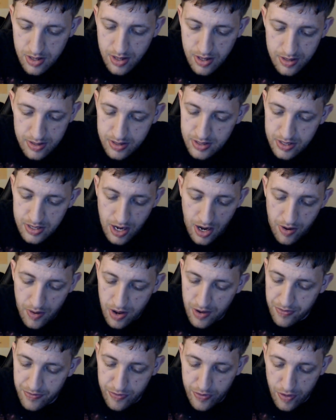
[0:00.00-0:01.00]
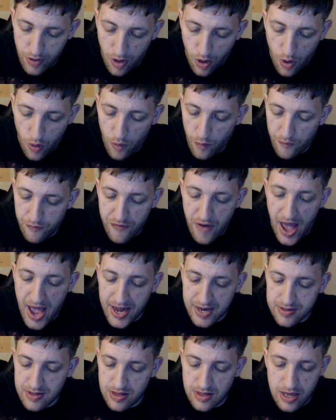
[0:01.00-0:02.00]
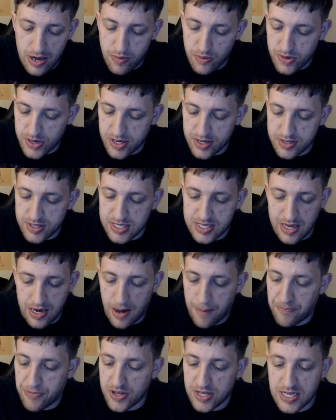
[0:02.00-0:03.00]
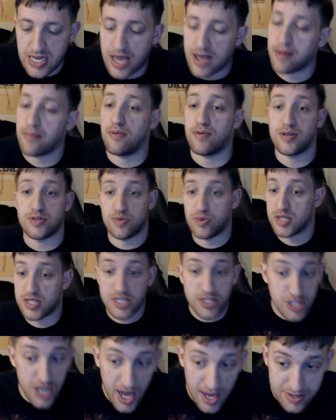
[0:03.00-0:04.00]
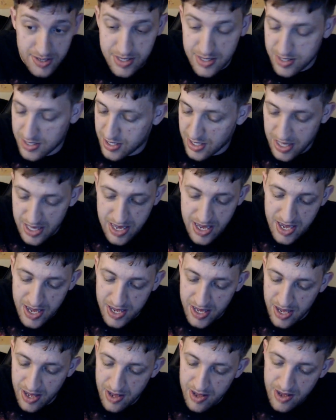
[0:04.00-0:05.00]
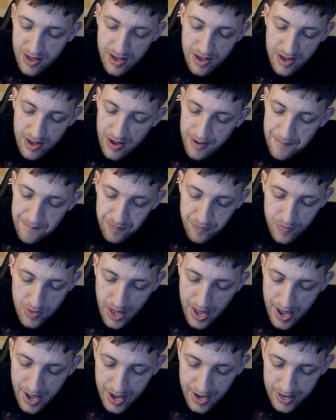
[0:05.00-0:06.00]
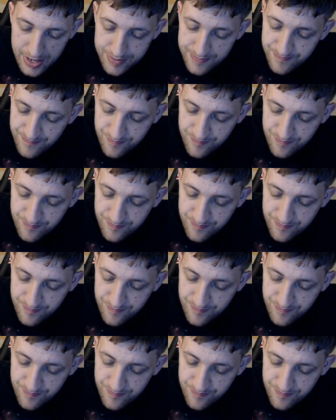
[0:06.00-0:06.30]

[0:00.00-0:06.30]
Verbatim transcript: you know, and the whole fact that they were going to set up the tables with the Justice League, and